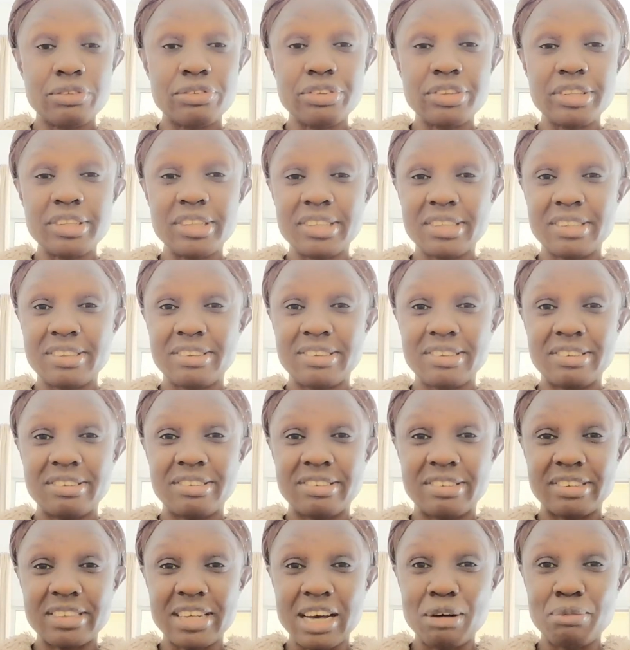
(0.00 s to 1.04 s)
So those are
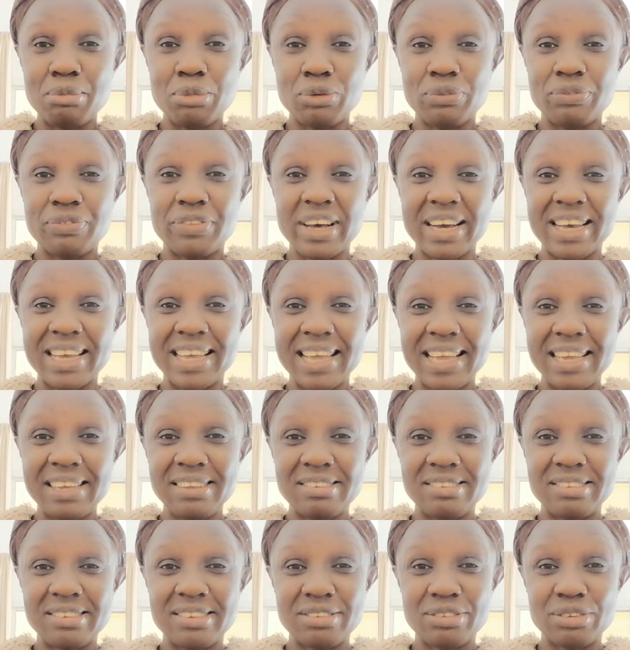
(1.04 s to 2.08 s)
just some of the
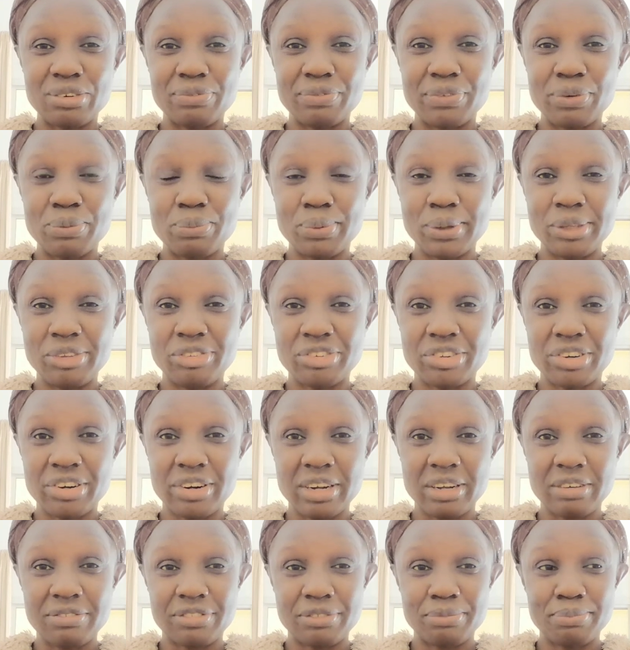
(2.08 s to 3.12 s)
cases of the
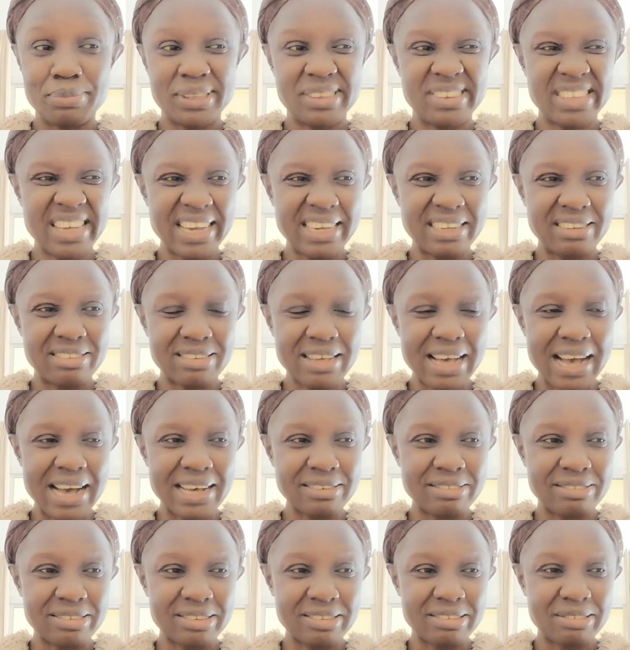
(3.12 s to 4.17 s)
witchcraft, besides
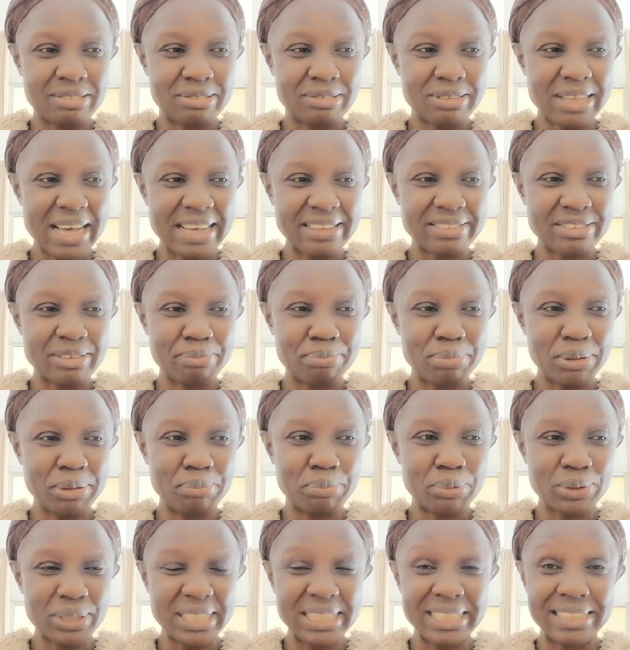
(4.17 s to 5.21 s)
others, other
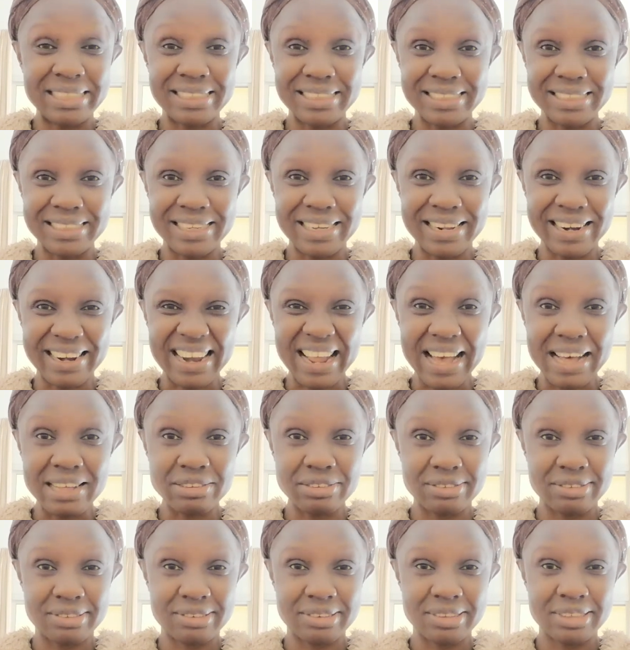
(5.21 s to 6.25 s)
people eating
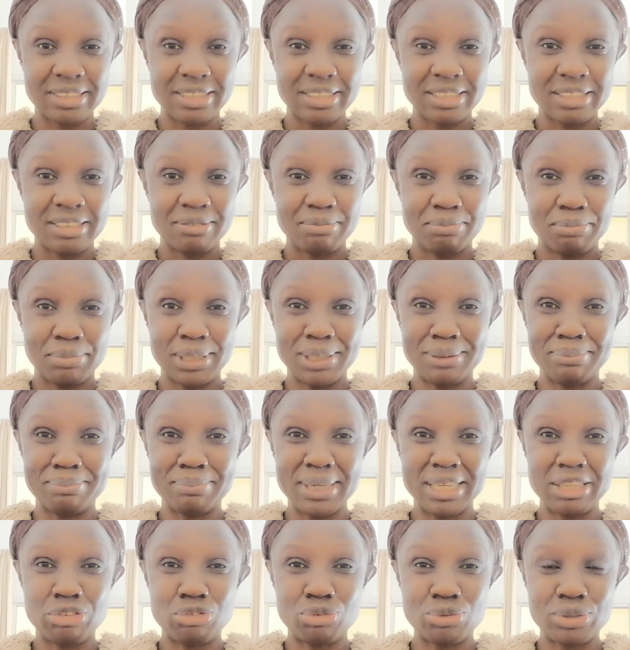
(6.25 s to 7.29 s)
grass, being
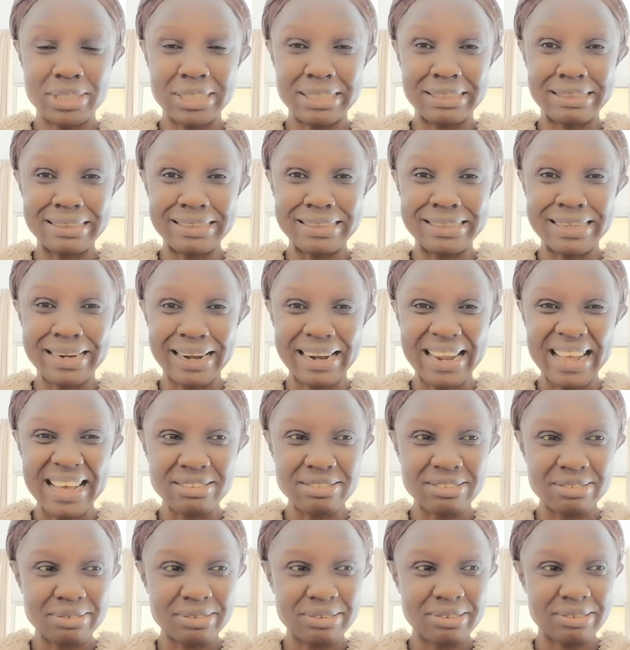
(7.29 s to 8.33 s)
made to eat
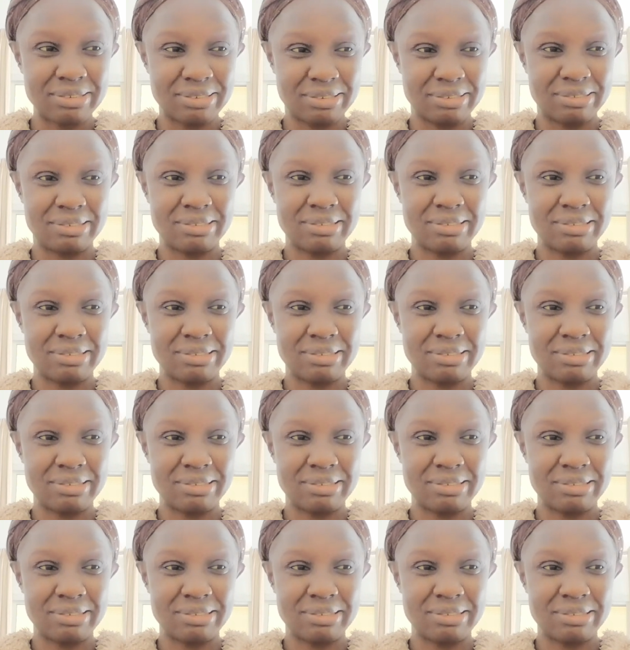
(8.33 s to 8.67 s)
grass,